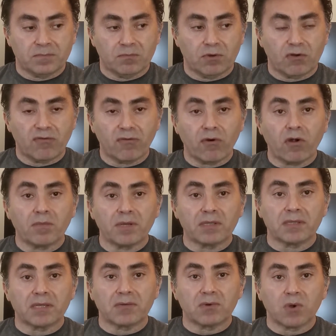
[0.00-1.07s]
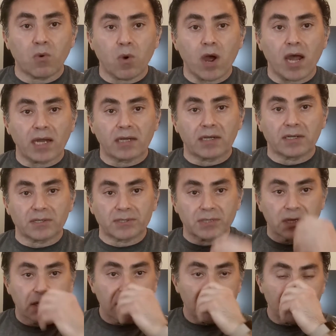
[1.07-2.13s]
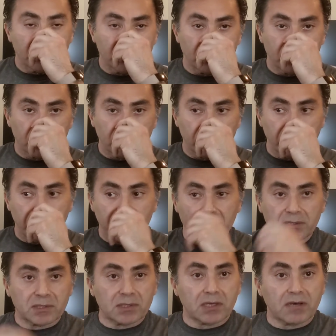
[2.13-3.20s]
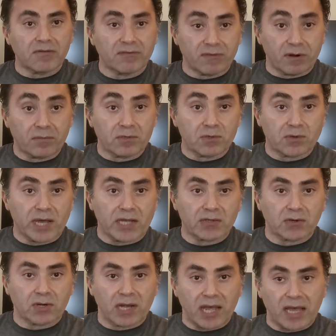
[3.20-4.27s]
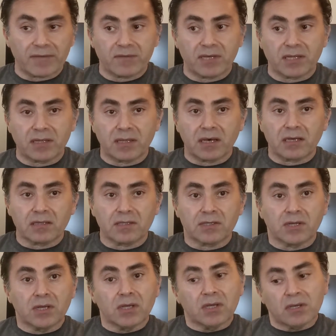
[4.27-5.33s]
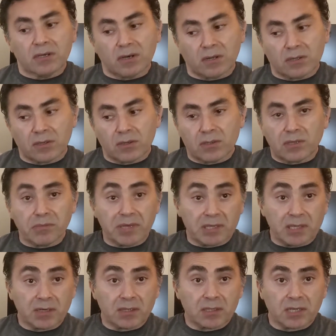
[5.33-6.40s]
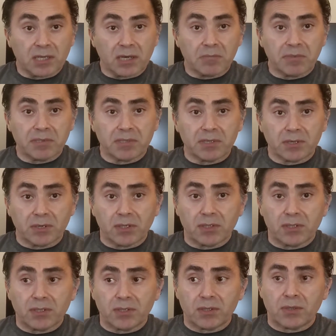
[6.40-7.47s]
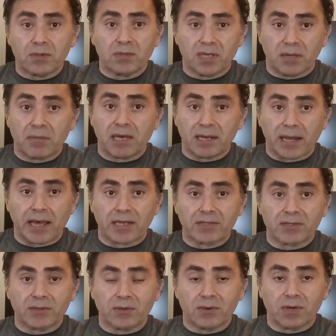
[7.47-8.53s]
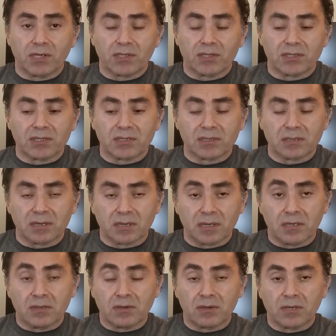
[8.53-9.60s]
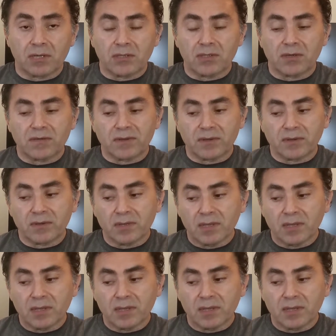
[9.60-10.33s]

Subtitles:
performant that requires you to build stuff from scratch or have that knowledge. Although depending on the company you go to, they might ask you questions in your interview.